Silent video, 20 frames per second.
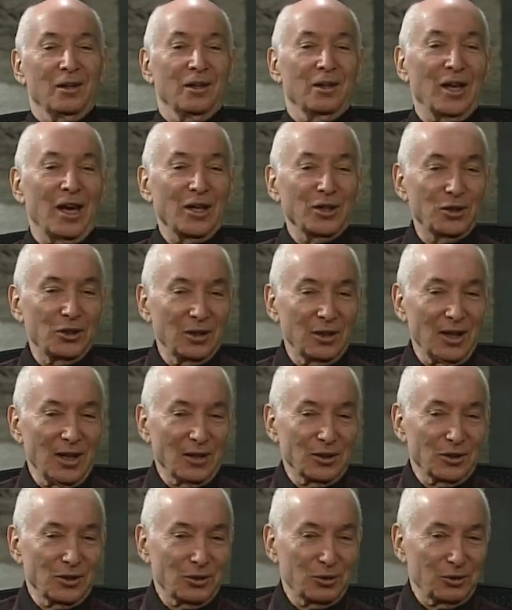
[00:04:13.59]
as
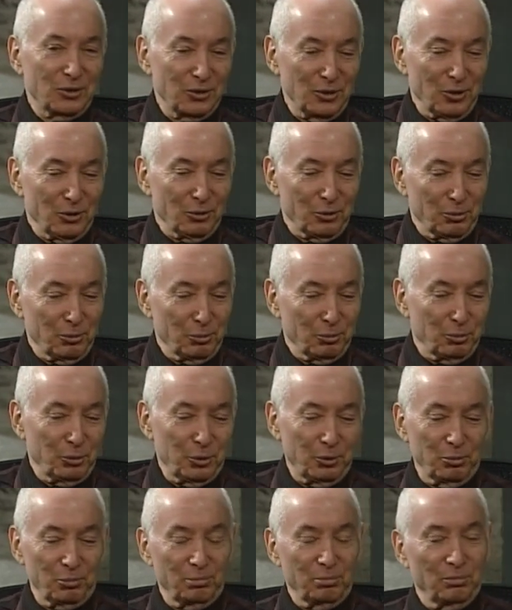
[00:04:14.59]

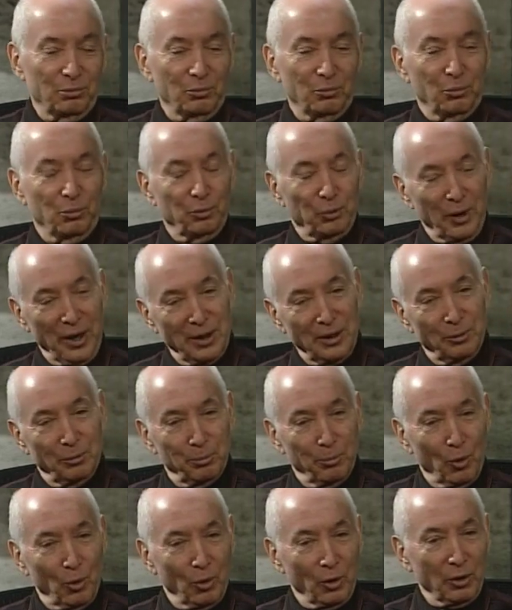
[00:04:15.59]
we read
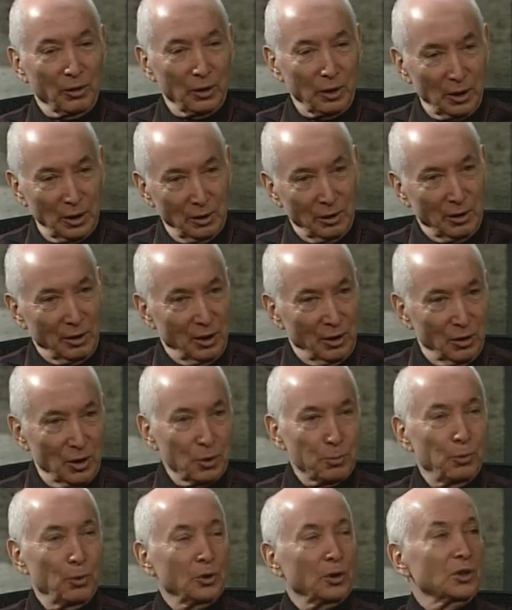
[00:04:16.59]
more in this
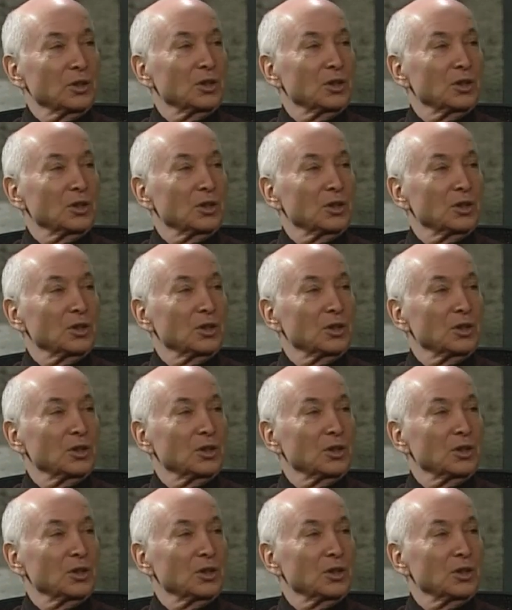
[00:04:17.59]
book,